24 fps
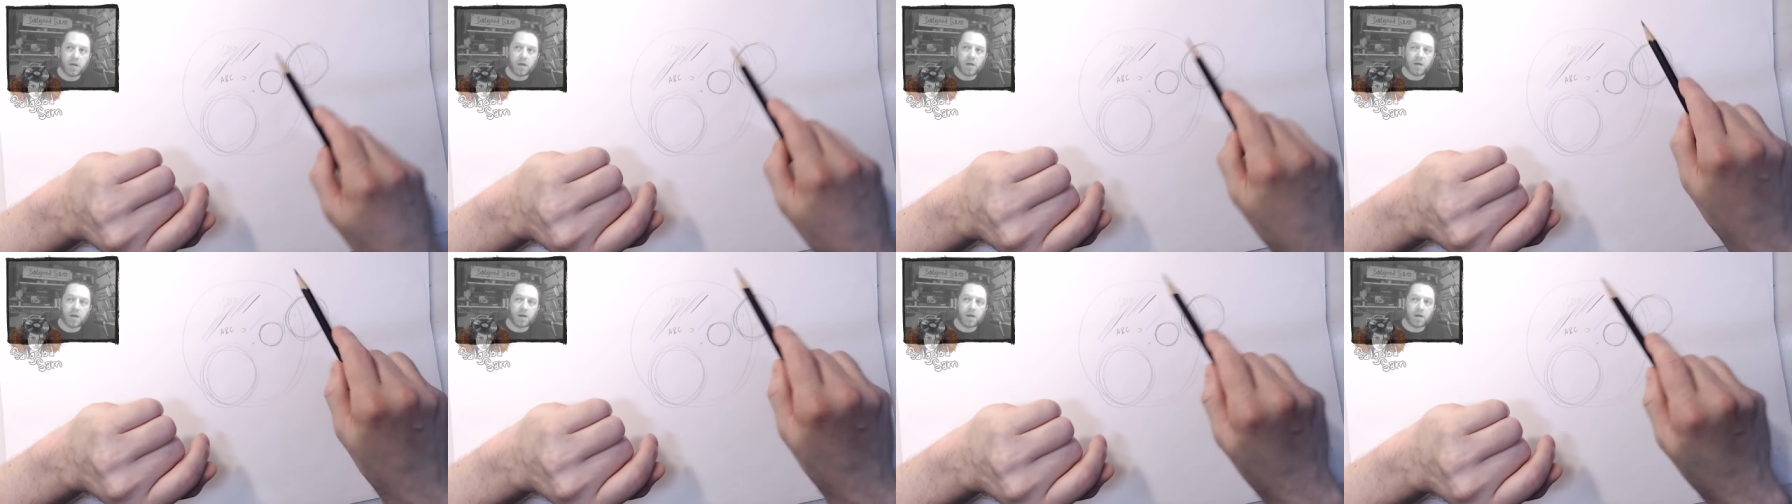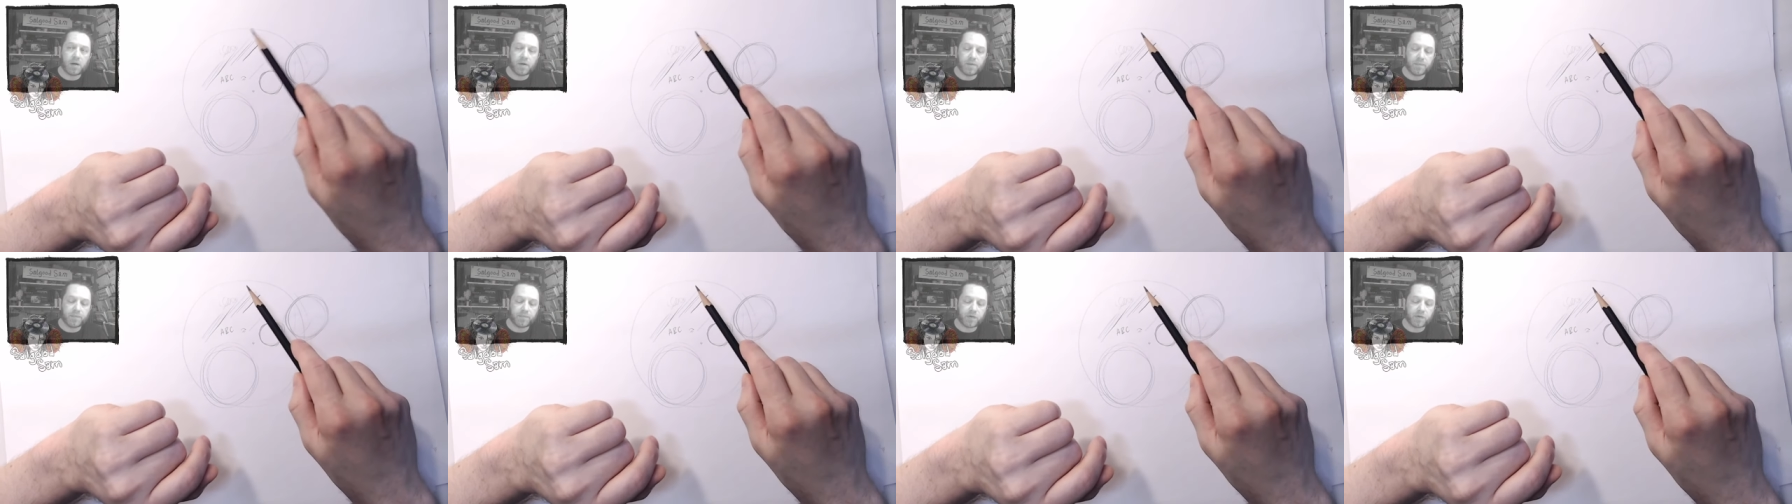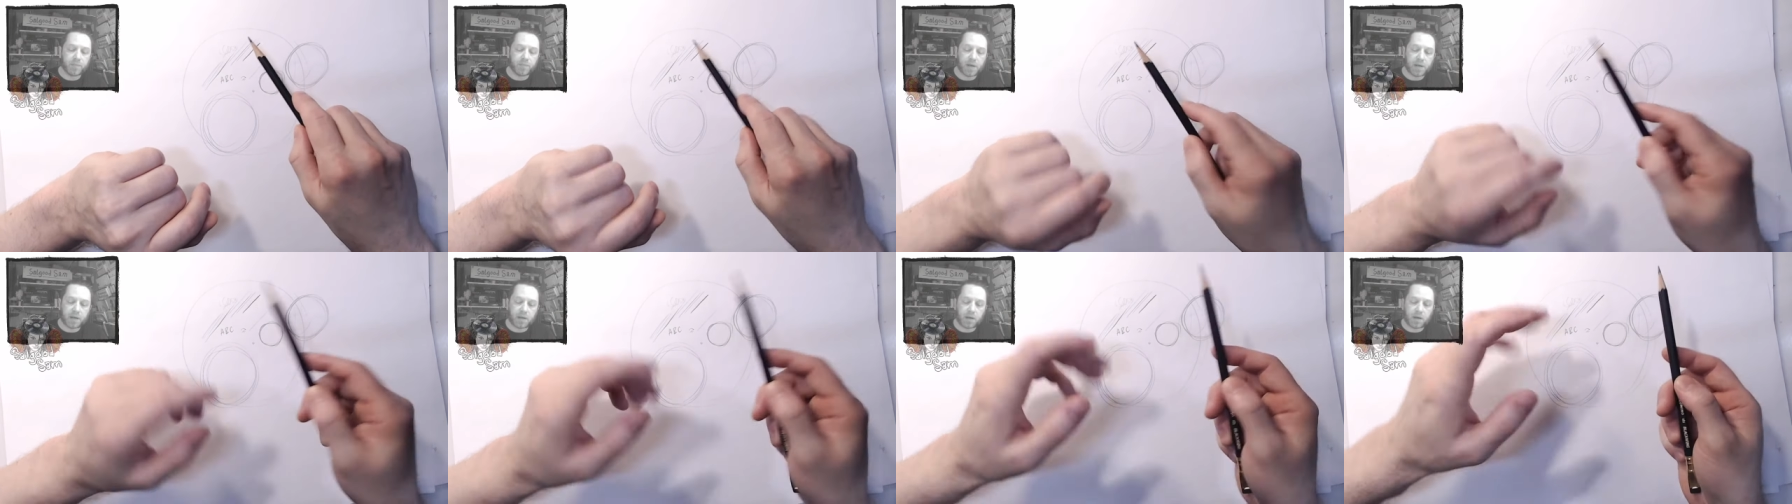um,
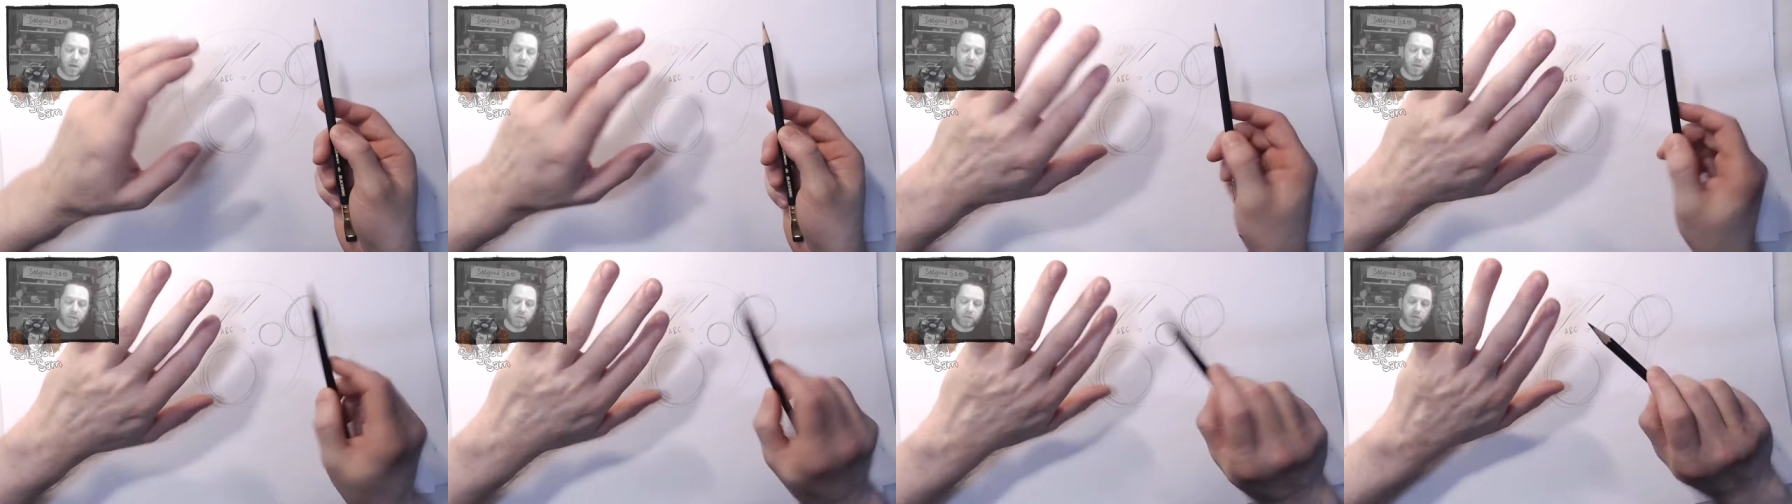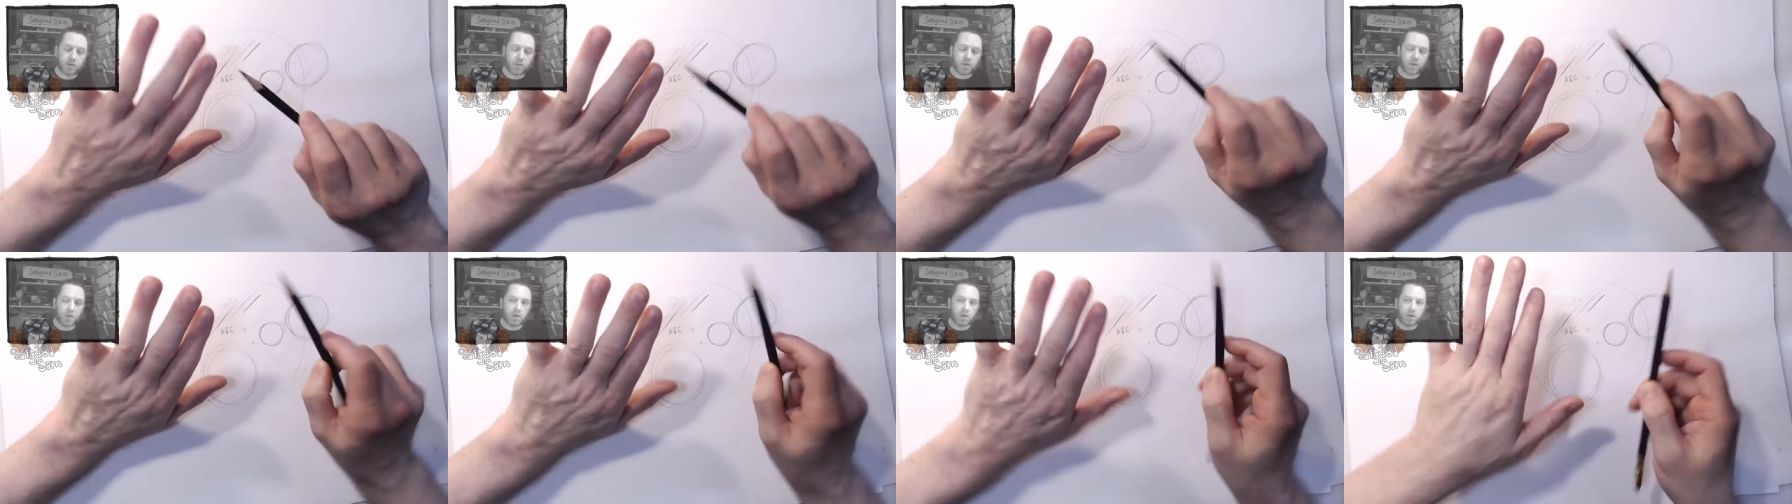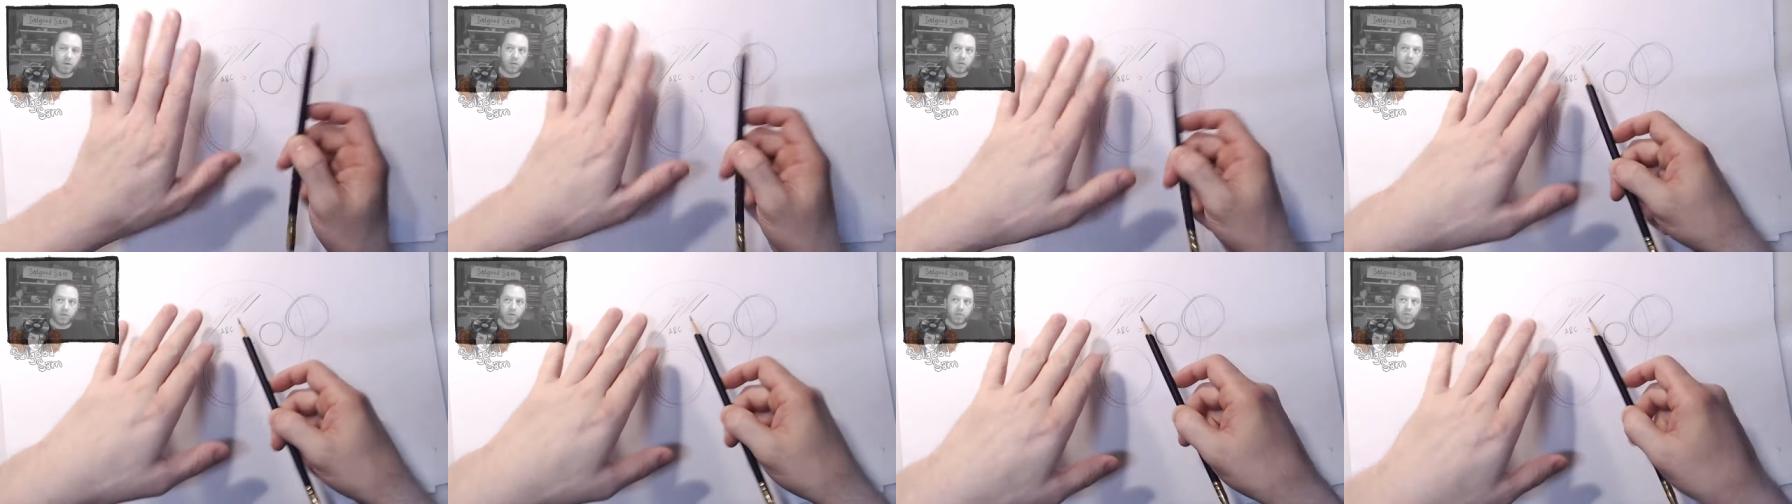depending on your
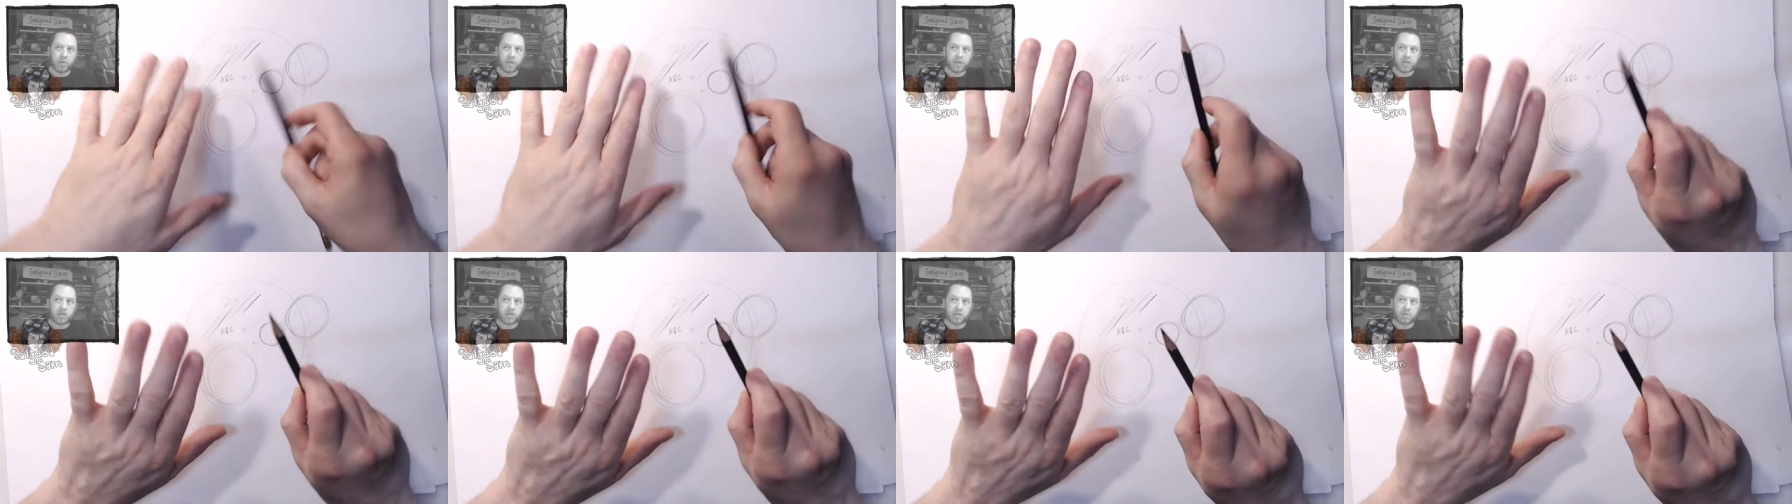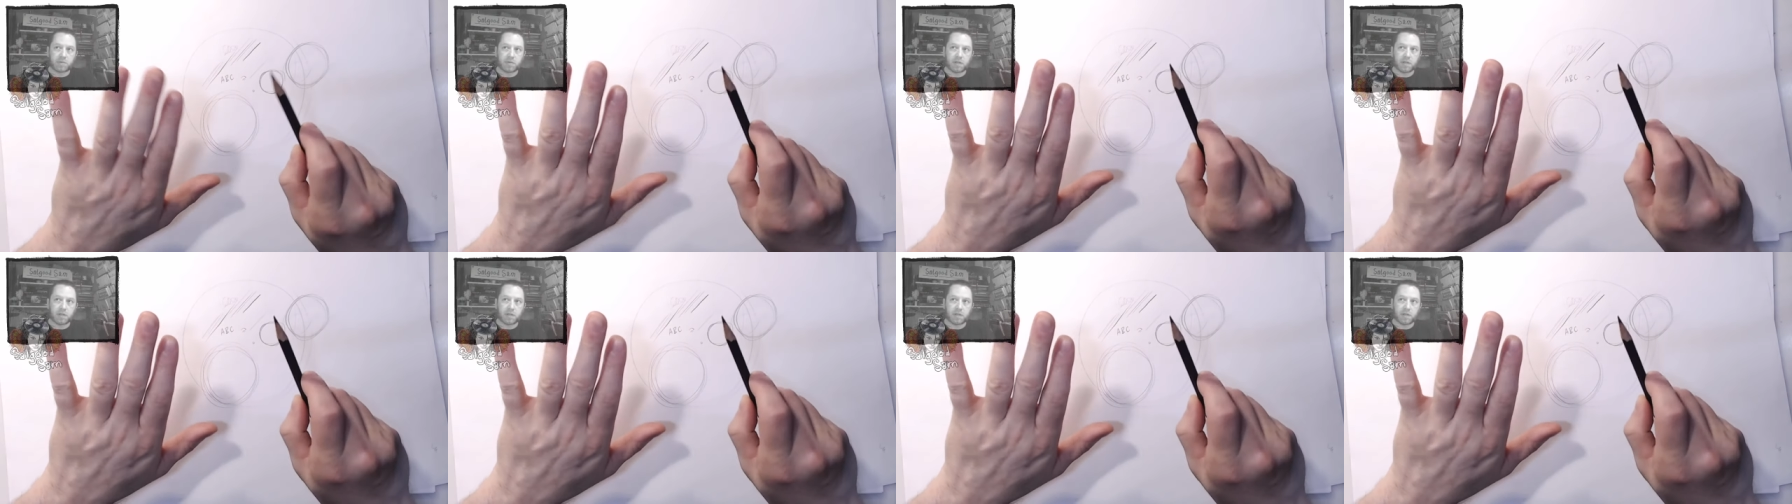relationship